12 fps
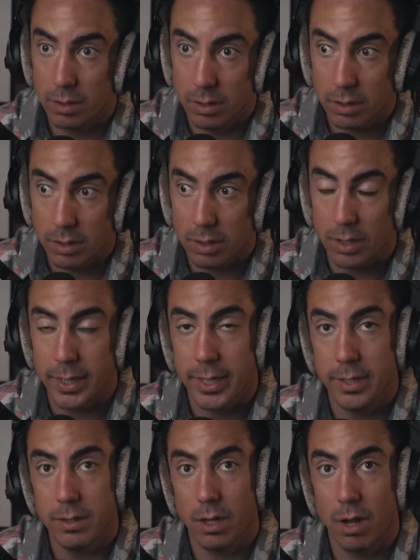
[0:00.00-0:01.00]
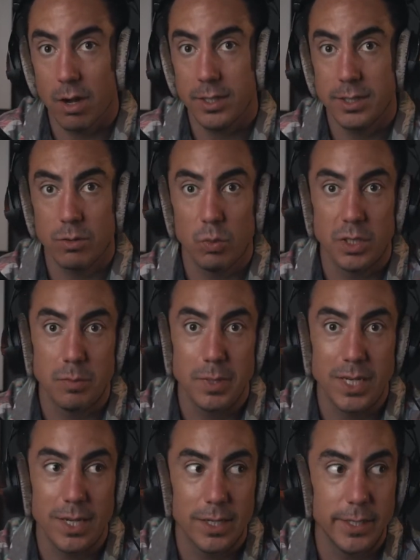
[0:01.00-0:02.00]
Clinton lost, was
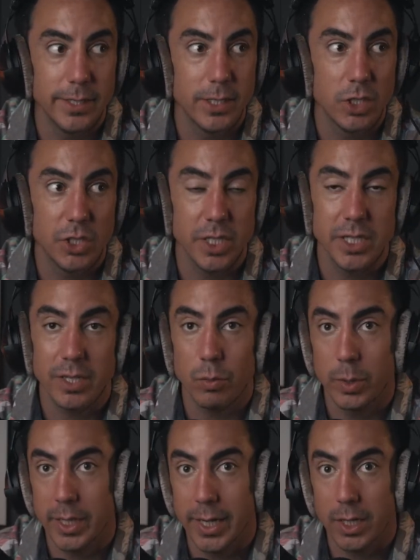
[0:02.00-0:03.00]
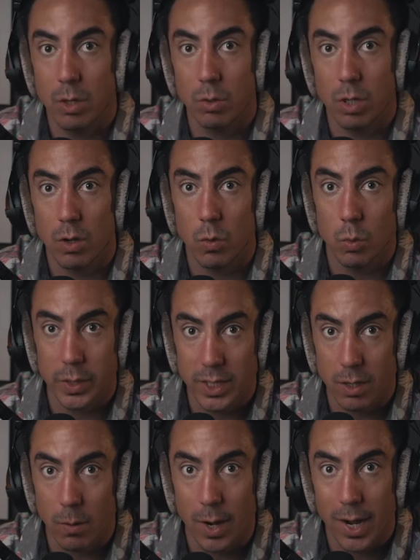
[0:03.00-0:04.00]
because she said, when they go low, we
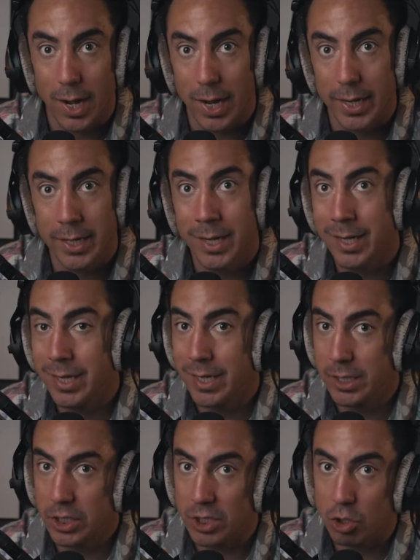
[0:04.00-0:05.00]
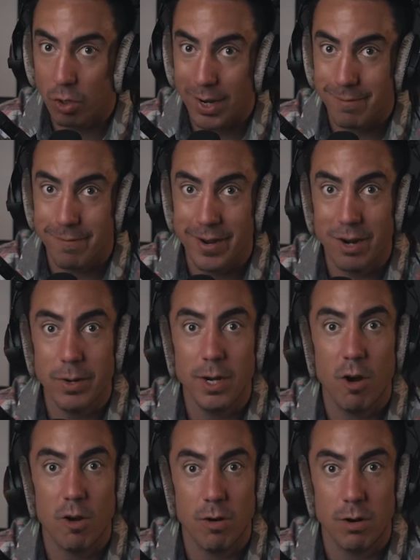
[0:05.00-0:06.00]
go high. She tried very
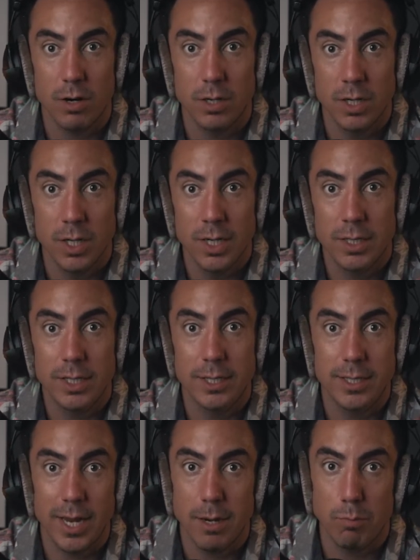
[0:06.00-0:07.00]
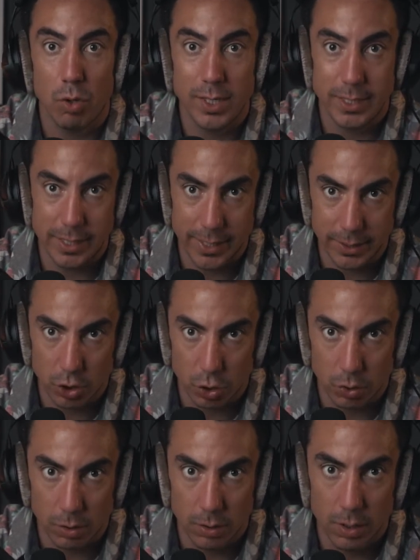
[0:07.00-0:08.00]
hard to stay
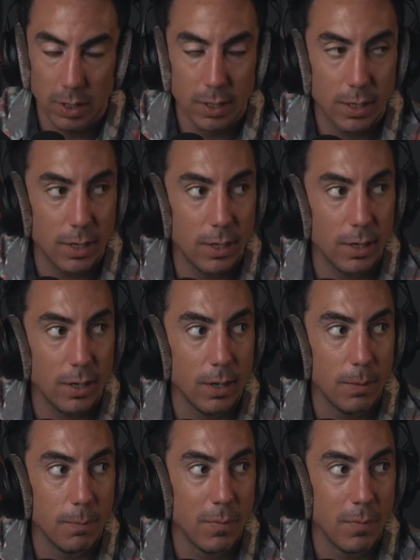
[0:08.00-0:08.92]
presidential. And